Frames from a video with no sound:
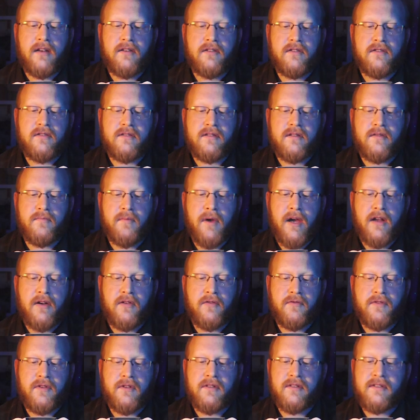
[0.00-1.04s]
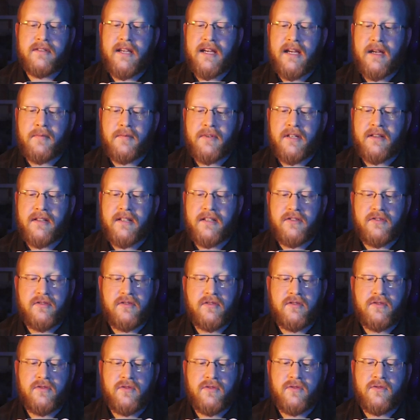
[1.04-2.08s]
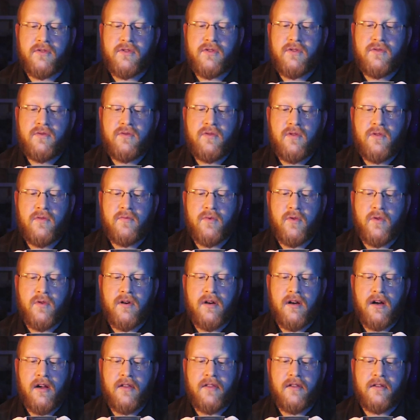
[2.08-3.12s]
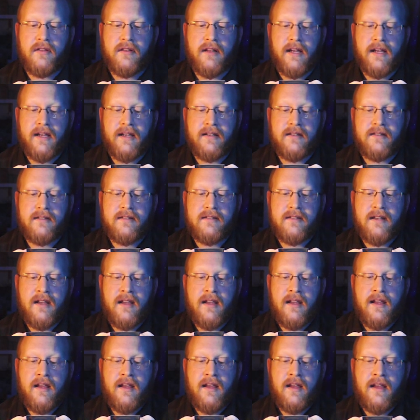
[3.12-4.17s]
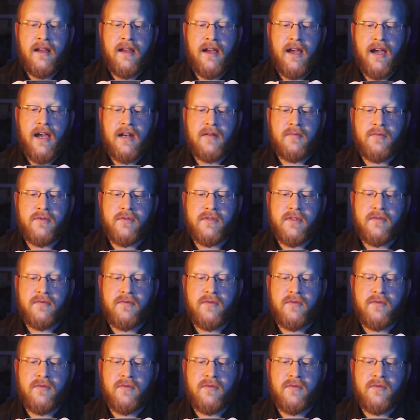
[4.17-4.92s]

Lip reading: enters the battlefield tapped unless you control 2 or more other lands. Animals